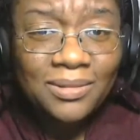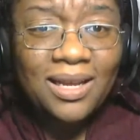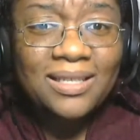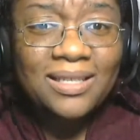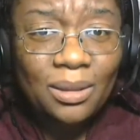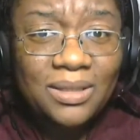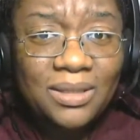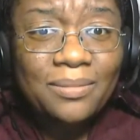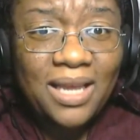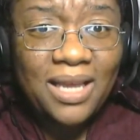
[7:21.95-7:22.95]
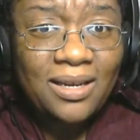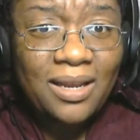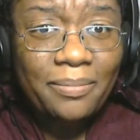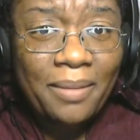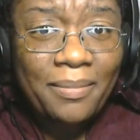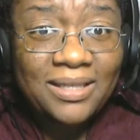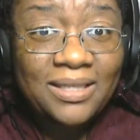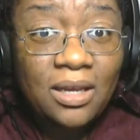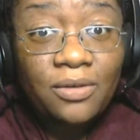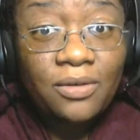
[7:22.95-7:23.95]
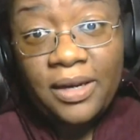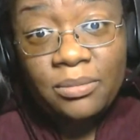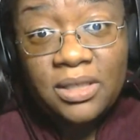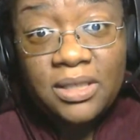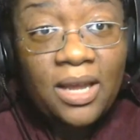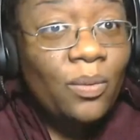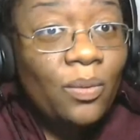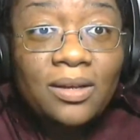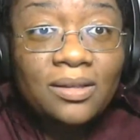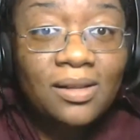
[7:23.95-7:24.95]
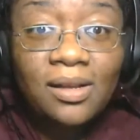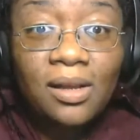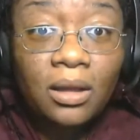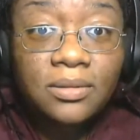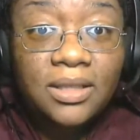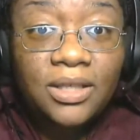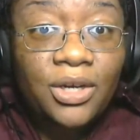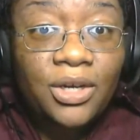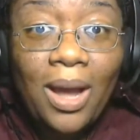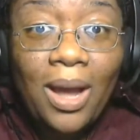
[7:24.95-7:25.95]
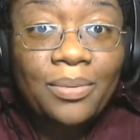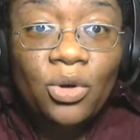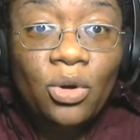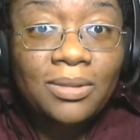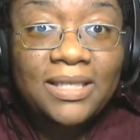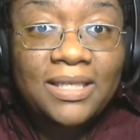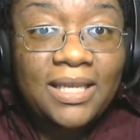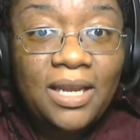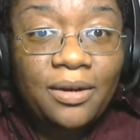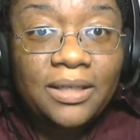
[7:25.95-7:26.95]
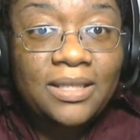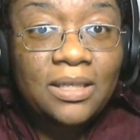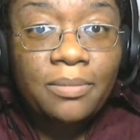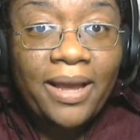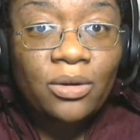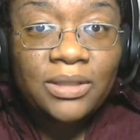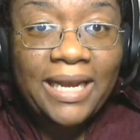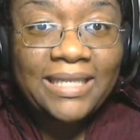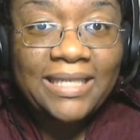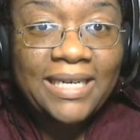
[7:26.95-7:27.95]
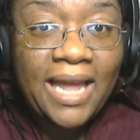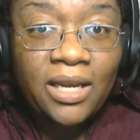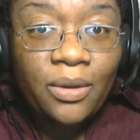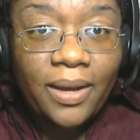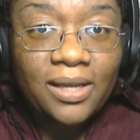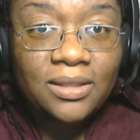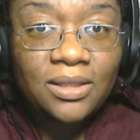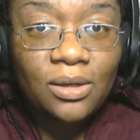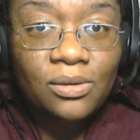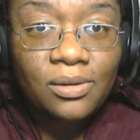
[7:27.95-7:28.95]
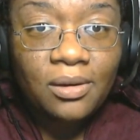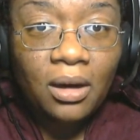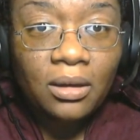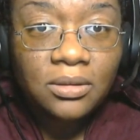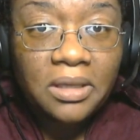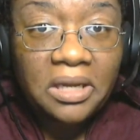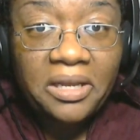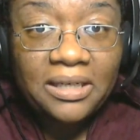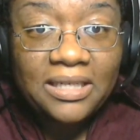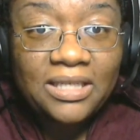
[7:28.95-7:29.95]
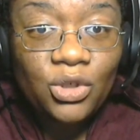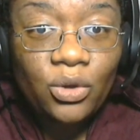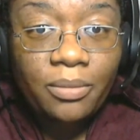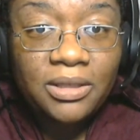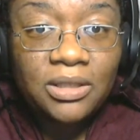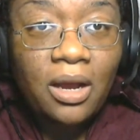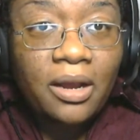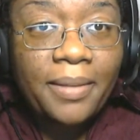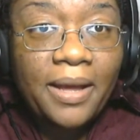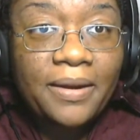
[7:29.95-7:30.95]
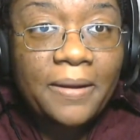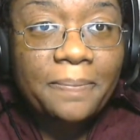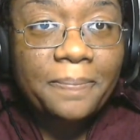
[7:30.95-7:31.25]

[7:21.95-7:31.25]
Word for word: because sometimes I end up by myself, and I'm just like, well, you know, I would normally sit here and listen to Michael Jackson anyway, so uh-huh. I mm-hmm. can listen to him and talk about it